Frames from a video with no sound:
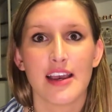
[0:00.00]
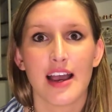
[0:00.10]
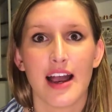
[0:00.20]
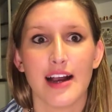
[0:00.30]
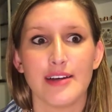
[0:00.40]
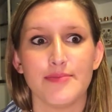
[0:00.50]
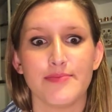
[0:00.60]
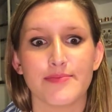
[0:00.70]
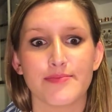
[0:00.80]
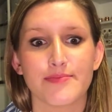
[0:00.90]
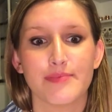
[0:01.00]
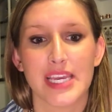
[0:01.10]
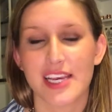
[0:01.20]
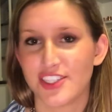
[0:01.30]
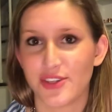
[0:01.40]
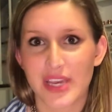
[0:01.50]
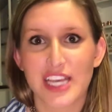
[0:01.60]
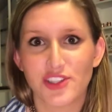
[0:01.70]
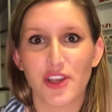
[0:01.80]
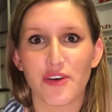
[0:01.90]
um, because you
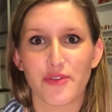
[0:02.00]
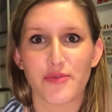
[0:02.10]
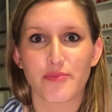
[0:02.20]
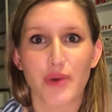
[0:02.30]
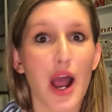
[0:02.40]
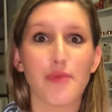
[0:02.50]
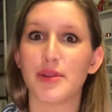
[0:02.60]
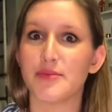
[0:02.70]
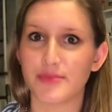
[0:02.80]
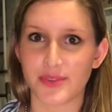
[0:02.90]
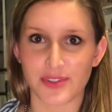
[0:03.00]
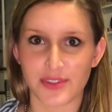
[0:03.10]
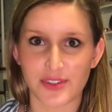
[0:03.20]
can't solve problems